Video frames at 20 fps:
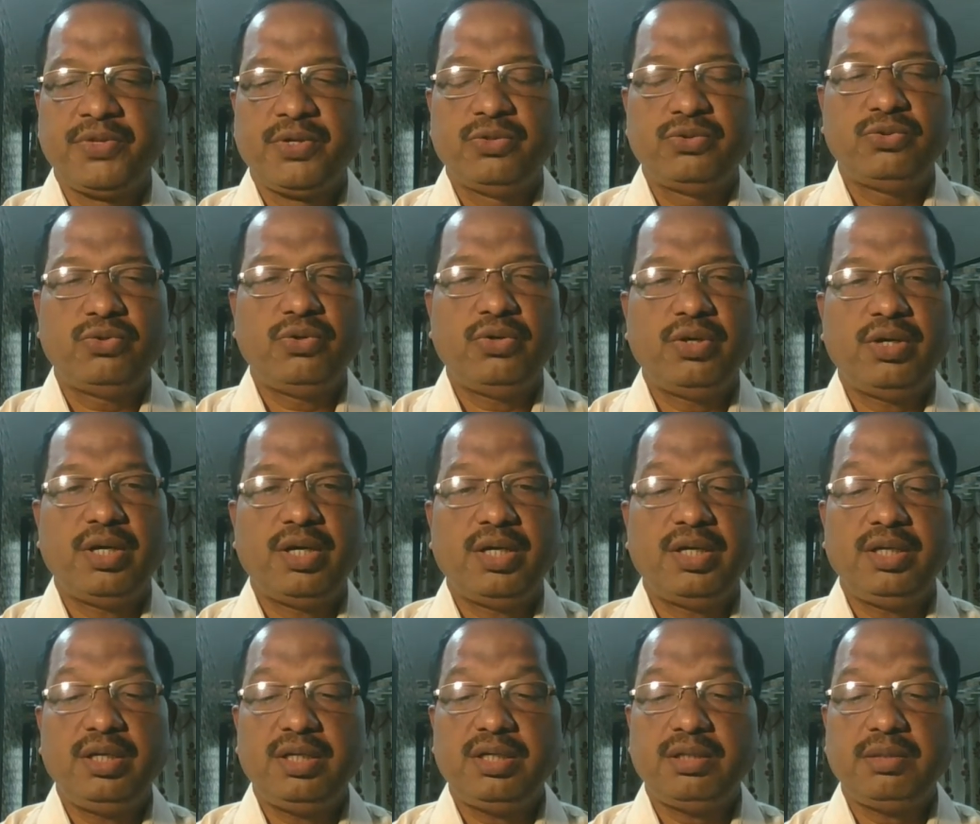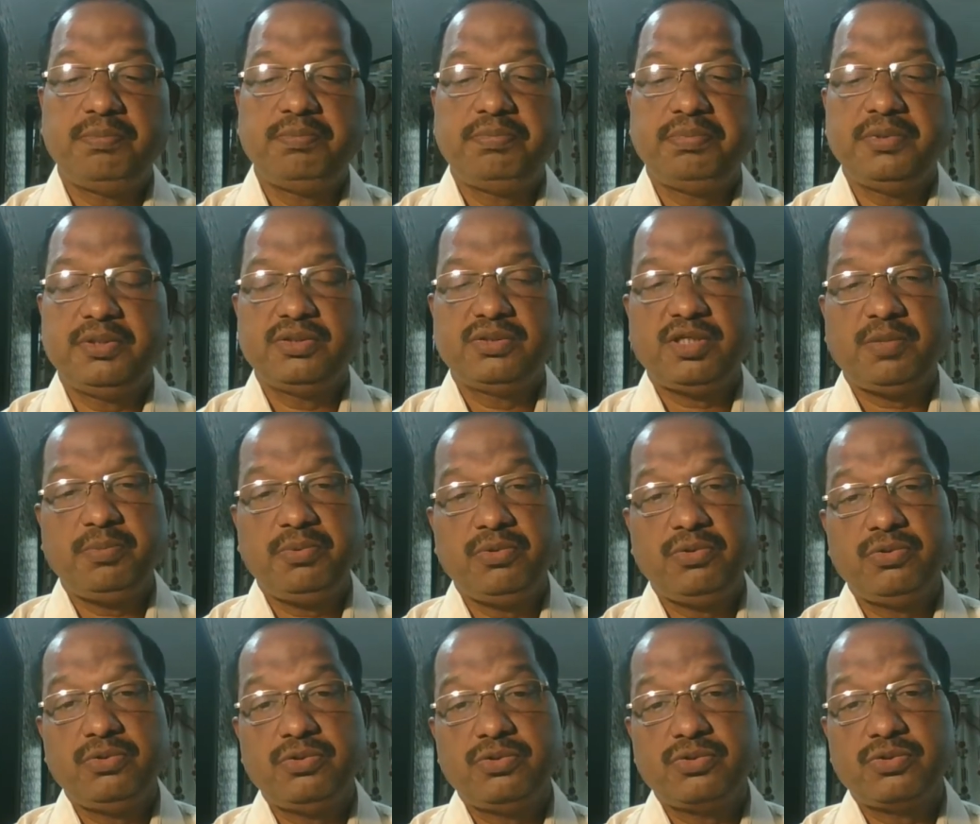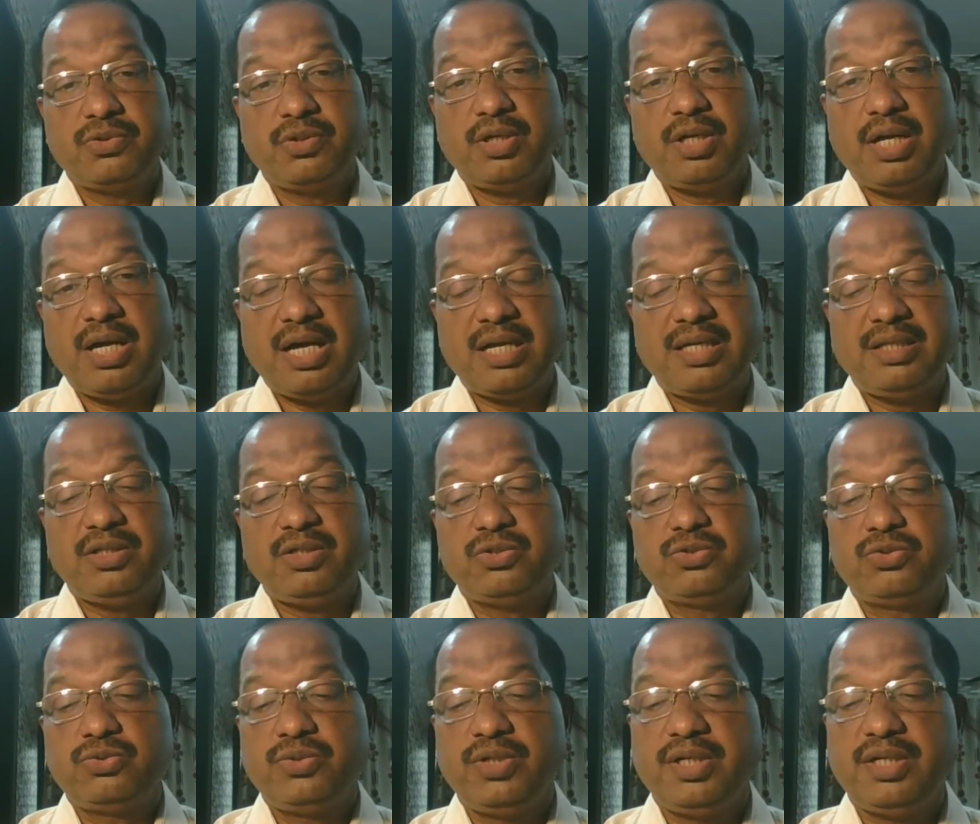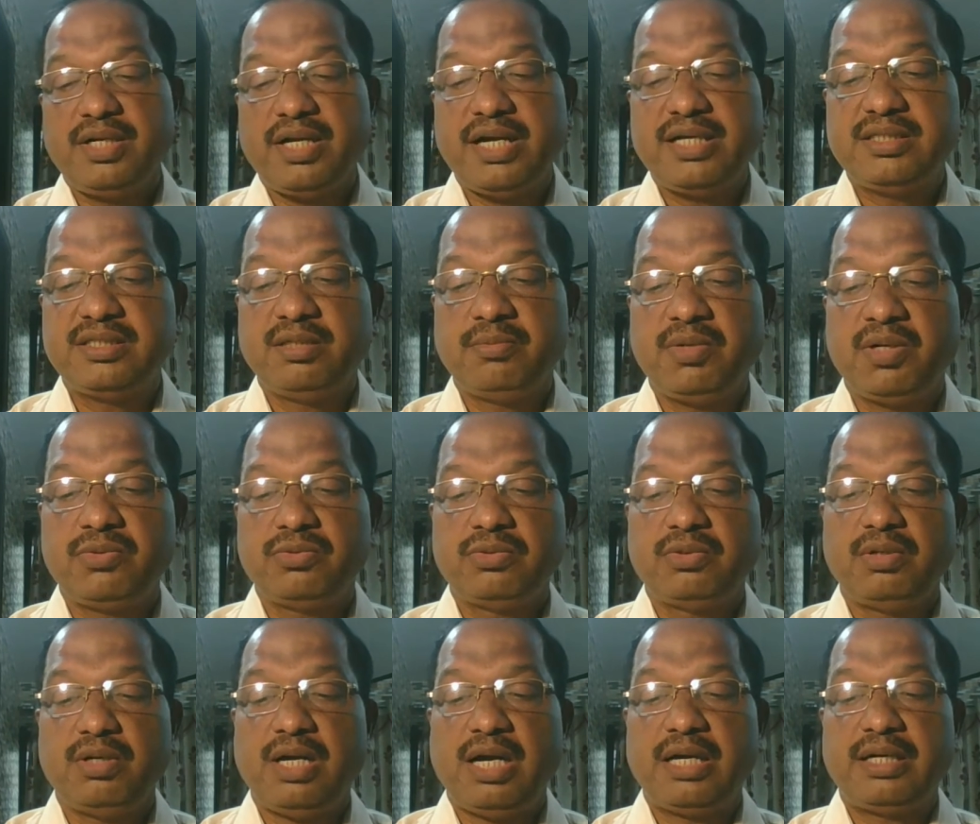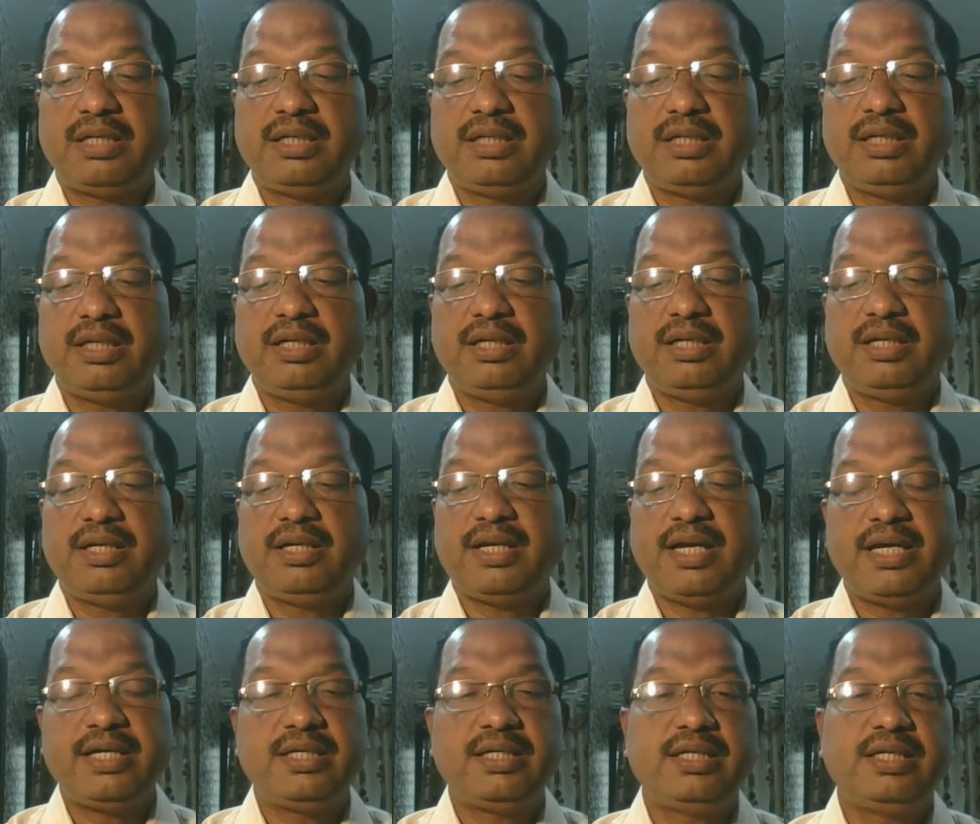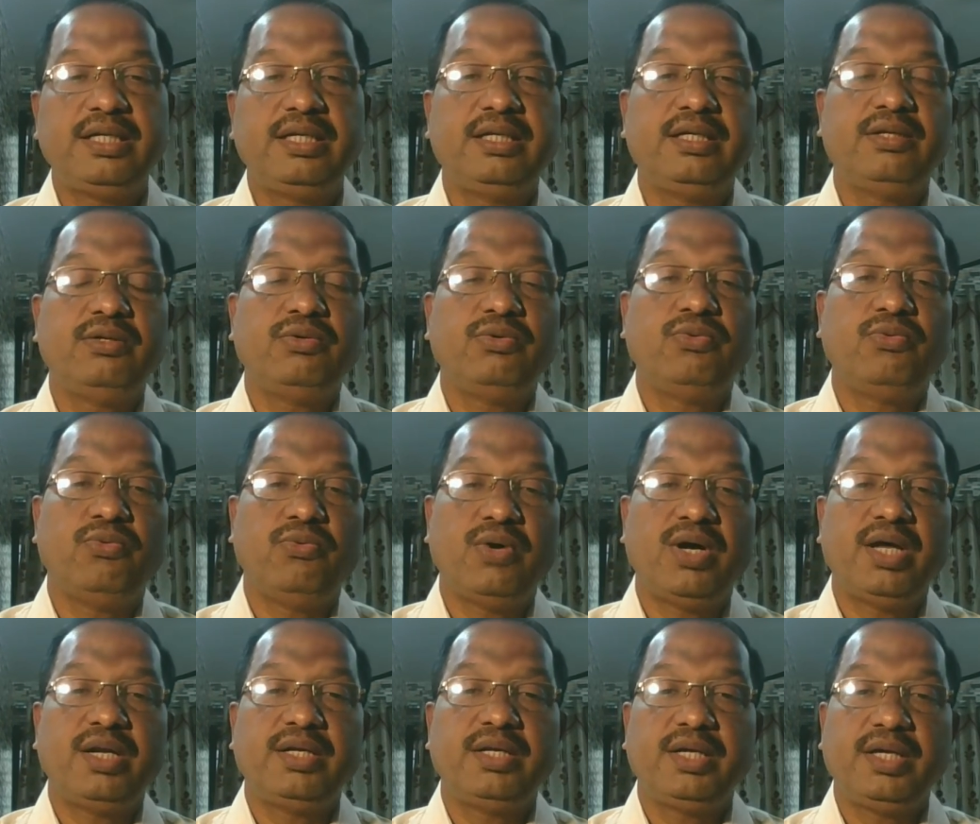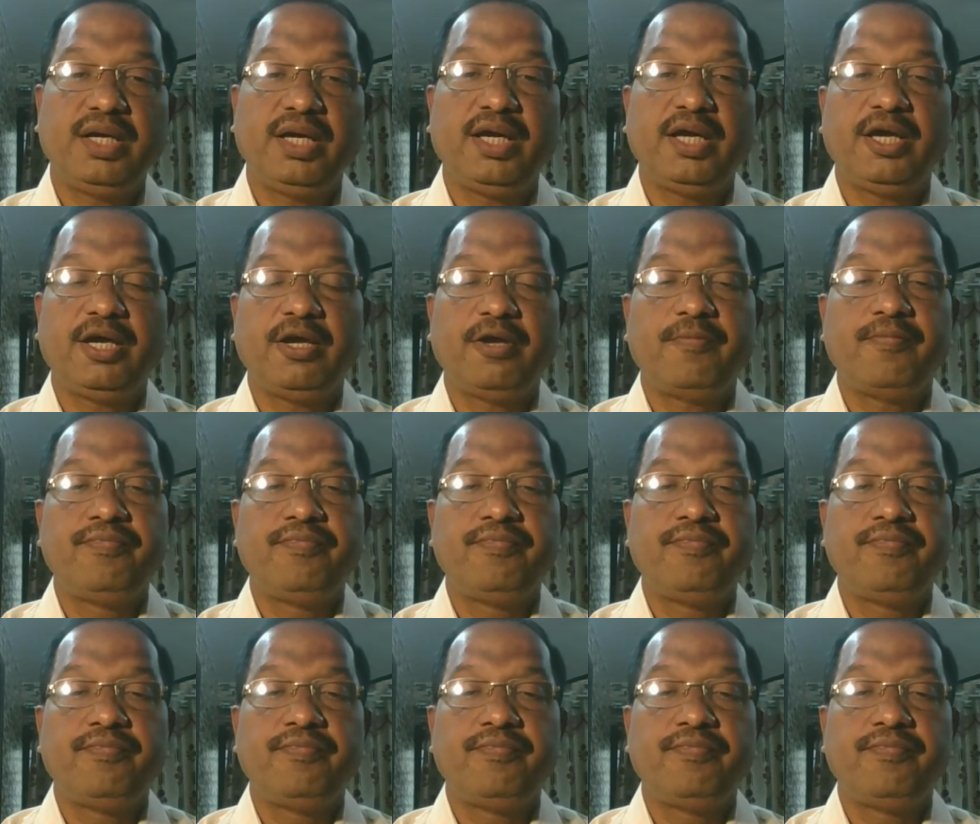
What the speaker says: So here, suppose another student writes about the article 19(1)(a),